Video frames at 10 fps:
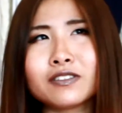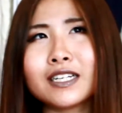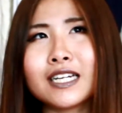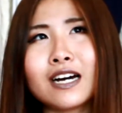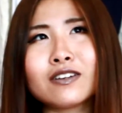
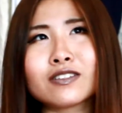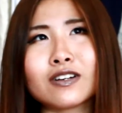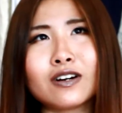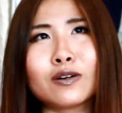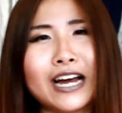right now
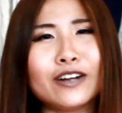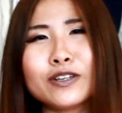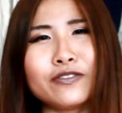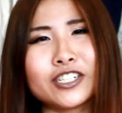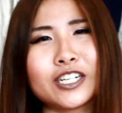so I don't
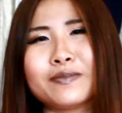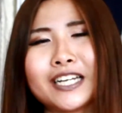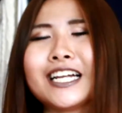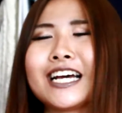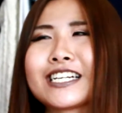even shave
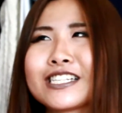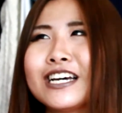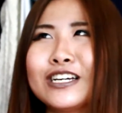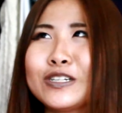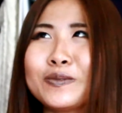my legs
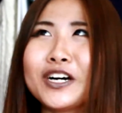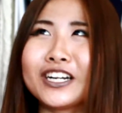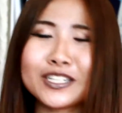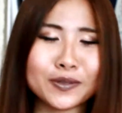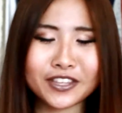to be
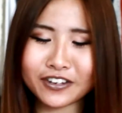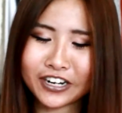honest with you